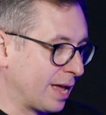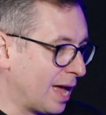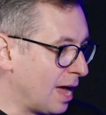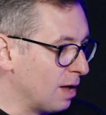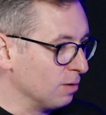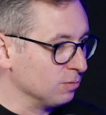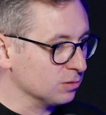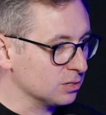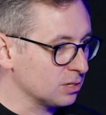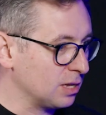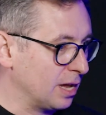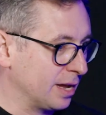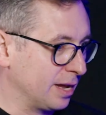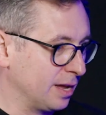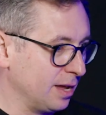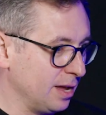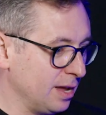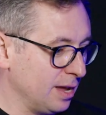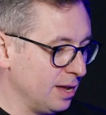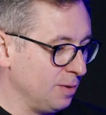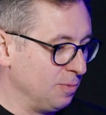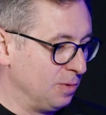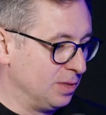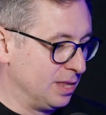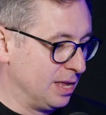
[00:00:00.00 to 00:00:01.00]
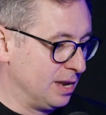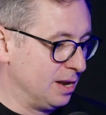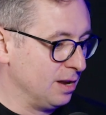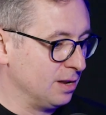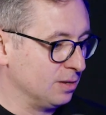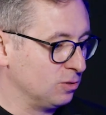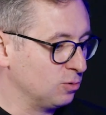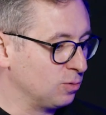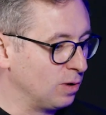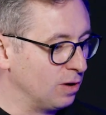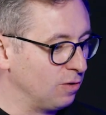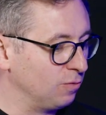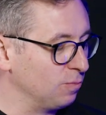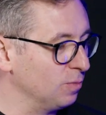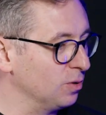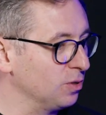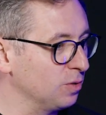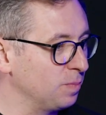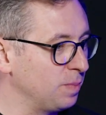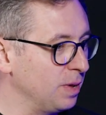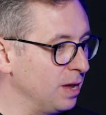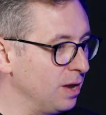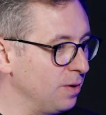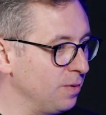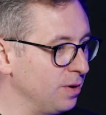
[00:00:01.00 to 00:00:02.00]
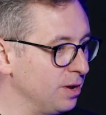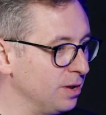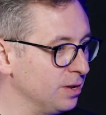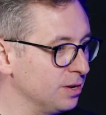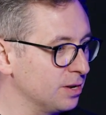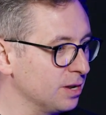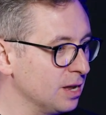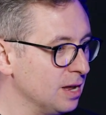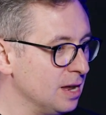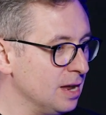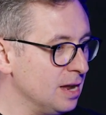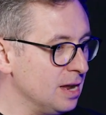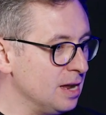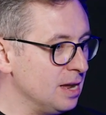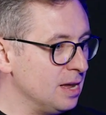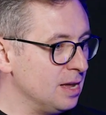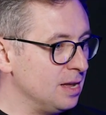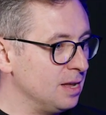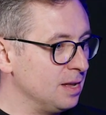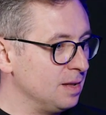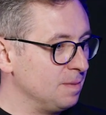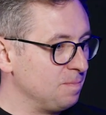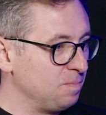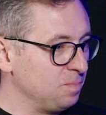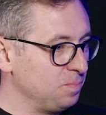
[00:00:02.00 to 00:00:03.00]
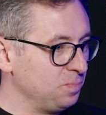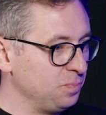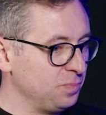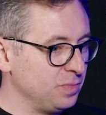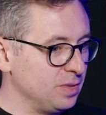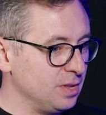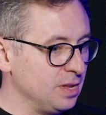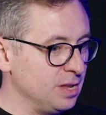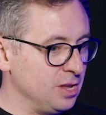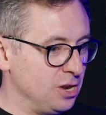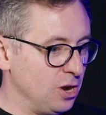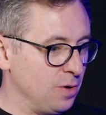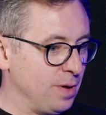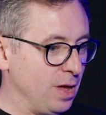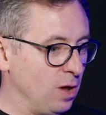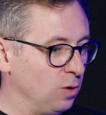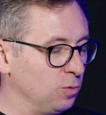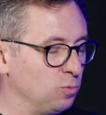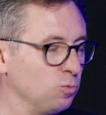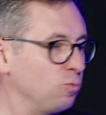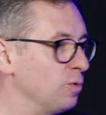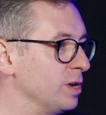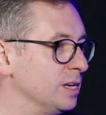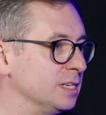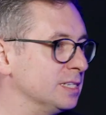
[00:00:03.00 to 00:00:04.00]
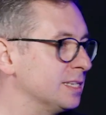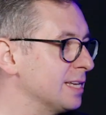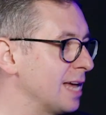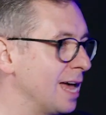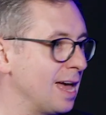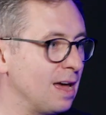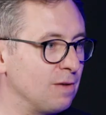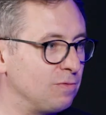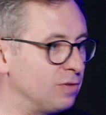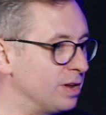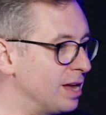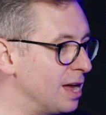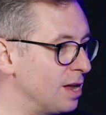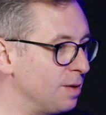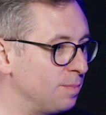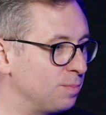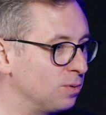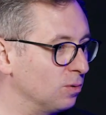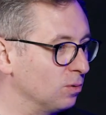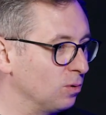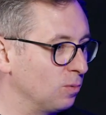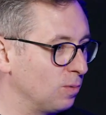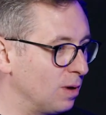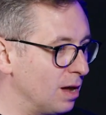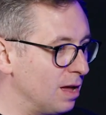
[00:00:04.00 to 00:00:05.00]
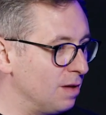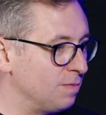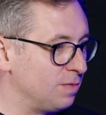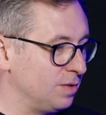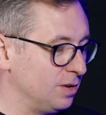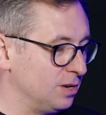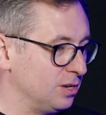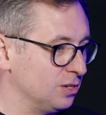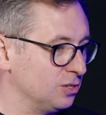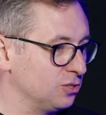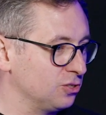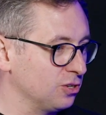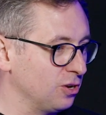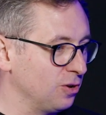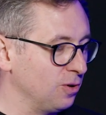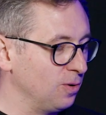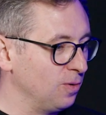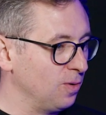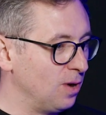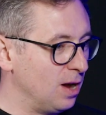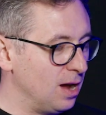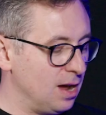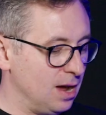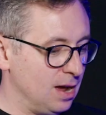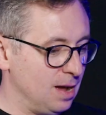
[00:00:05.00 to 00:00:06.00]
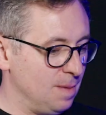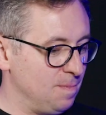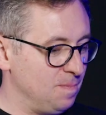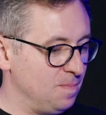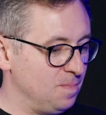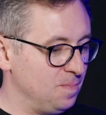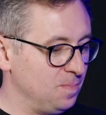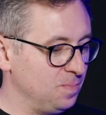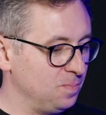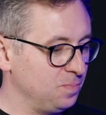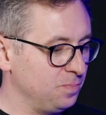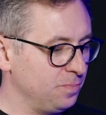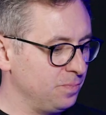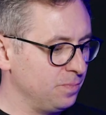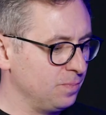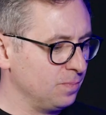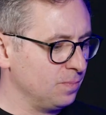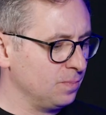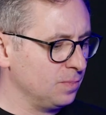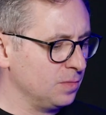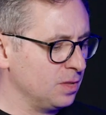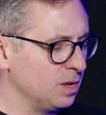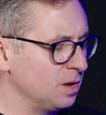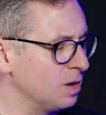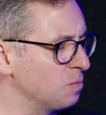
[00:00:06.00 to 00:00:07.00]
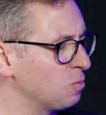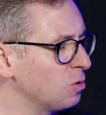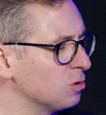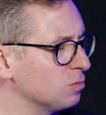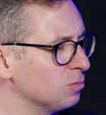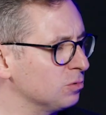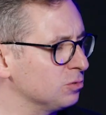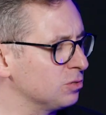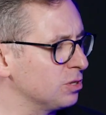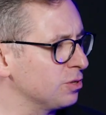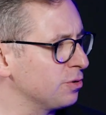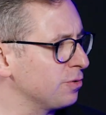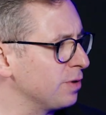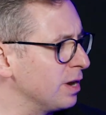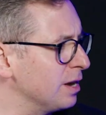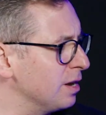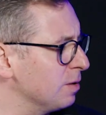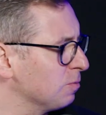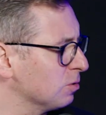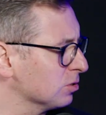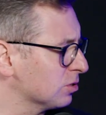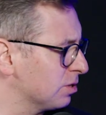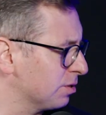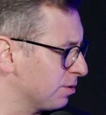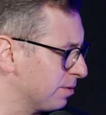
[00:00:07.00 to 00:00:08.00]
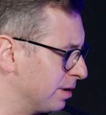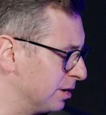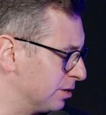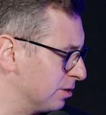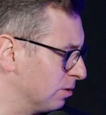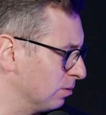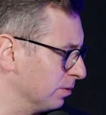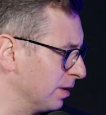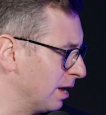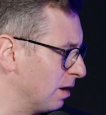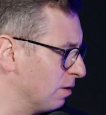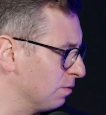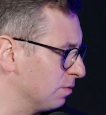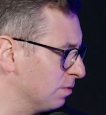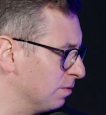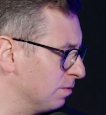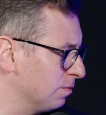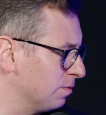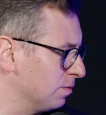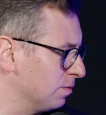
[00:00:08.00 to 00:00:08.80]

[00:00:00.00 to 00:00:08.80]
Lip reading: your accounts, like within a 12-month period, it would reset every April or whatever. So what was what's the threshold now for